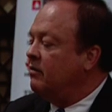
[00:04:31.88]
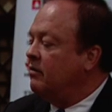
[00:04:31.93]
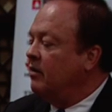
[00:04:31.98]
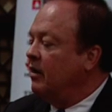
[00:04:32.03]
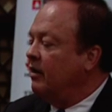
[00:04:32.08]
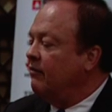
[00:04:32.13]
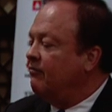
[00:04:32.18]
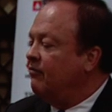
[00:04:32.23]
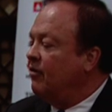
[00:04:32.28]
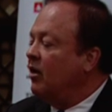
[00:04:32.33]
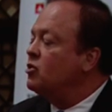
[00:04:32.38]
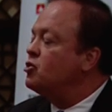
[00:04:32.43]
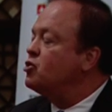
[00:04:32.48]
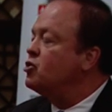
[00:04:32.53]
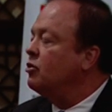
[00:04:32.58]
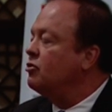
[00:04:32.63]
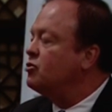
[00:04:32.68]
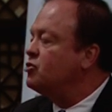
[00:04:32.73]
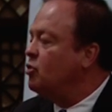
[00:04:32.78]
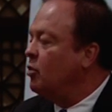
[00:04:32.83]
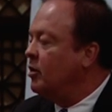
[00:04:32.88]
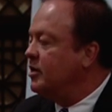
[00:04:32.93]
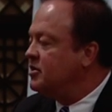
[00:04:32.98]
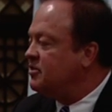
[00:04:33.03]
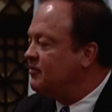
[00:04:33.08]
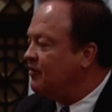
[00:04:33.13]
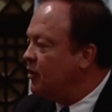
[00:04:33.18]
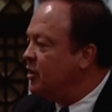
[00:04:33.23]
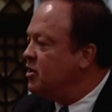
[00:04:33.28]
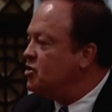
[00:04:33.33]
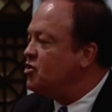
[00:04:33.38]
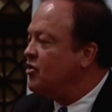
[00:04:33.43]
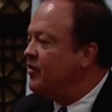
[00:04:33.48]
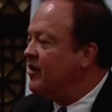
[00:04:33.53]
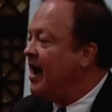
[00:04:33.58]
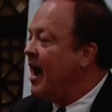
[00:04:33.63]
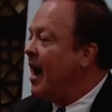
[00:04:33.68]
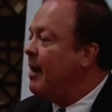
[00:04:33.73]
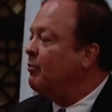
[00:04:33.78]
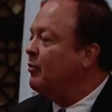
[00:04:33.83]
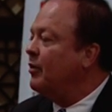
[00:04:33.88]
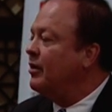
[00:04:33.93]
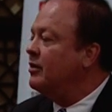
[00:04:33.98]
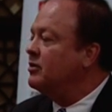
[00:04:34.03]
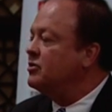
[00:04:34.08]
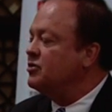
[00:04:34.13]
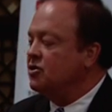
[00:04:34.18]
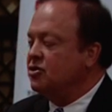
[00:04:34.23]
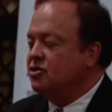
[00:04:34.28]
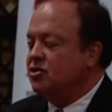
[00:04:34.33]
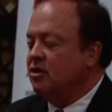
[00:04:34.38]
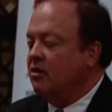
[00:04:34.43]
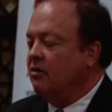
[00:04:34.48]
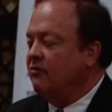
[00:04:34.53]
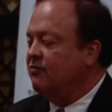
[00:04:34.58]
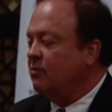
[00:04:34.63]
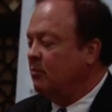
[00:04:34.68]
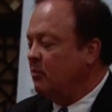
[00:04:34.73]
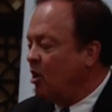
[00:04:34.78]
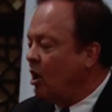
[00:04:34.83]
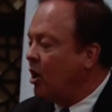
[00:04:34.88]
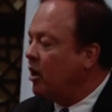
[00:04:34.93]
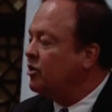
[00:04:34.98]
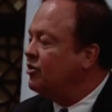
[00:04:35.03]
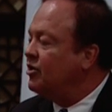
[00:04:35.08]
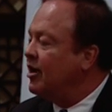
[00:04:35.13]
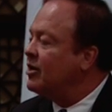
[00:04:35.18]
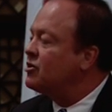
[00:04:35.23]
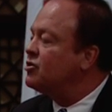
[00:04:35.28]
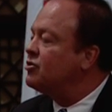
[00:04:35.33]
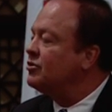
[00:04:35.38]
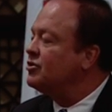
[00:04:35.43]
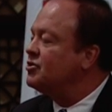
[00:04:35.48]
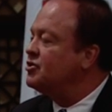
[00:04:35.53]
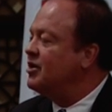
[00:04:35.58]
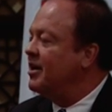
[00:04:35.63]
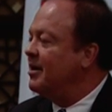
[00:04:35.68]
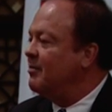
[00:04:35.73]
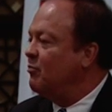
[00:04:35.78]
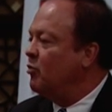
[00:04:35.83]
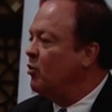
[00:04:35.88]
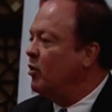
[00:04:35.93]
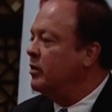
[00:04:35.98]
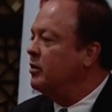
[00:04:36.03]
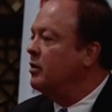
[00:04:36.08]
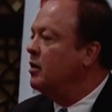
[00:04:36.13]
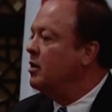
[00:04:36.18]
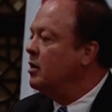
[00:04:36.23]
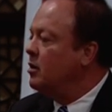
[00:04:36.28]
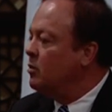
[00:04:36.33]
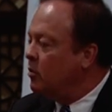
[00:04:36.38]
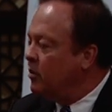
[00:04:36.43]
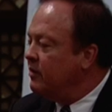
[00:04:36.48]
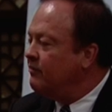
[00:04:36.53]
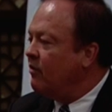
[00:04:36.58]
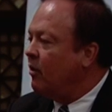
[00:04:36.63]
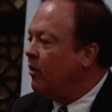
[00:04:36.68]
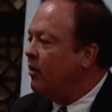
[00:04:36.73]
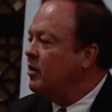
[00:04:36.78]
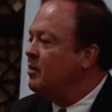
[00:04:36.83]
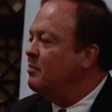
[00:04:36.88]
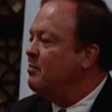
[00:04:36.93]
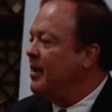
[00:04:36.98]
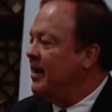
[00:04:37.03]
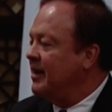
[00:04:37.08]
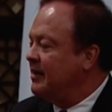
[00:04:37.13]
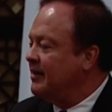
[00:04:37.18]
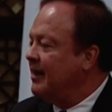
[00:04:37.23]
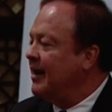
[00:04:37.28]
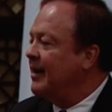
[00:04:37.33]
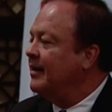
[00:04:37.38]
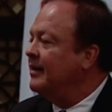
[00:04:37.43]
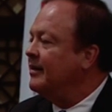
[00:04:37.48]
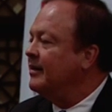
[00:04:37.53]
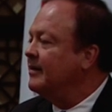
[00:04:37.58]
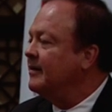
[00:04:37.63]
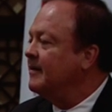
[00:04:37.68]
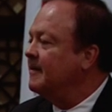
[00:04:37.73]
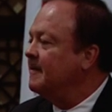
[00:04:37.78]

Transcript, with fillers: a functional choice for each of the operators, and so from an architectural standpoint, we've already baked that in.